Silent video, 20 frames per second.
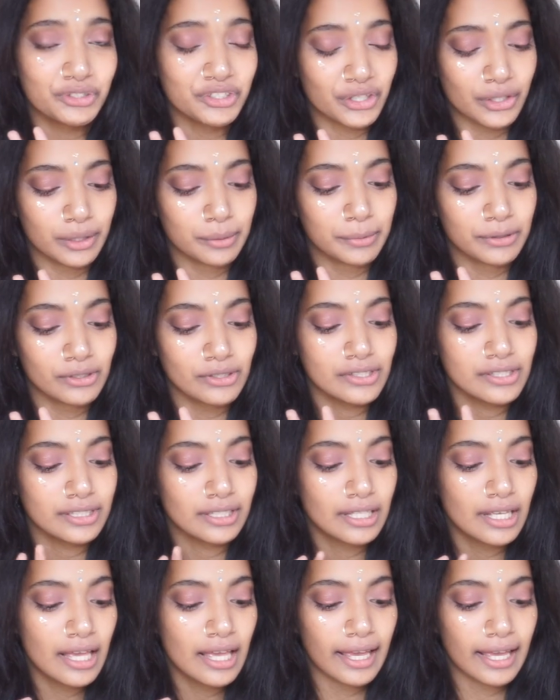gerbils,
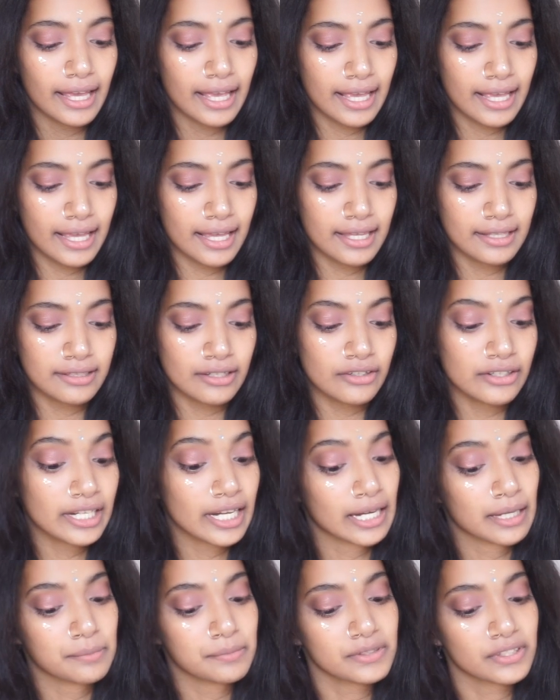and their
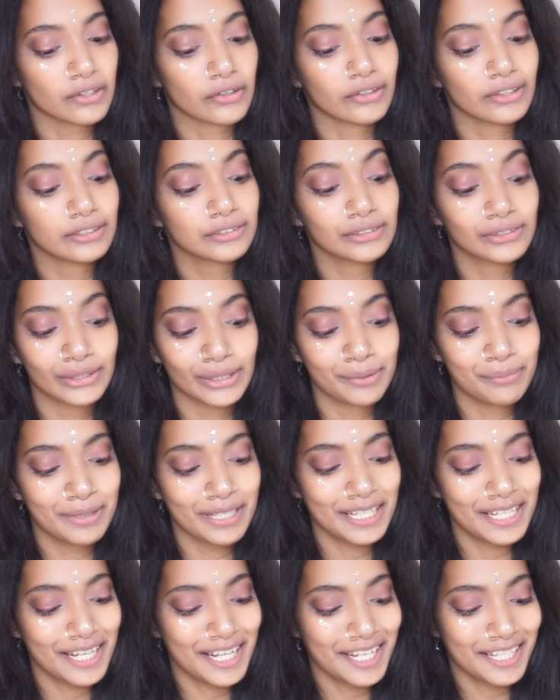names are
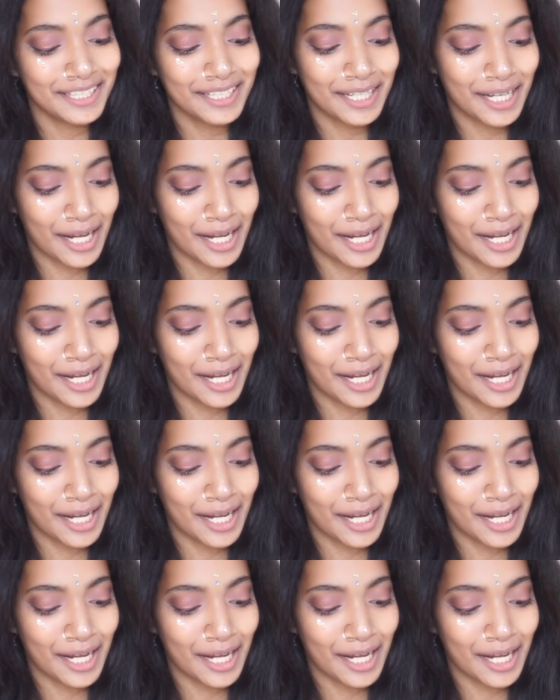Libby and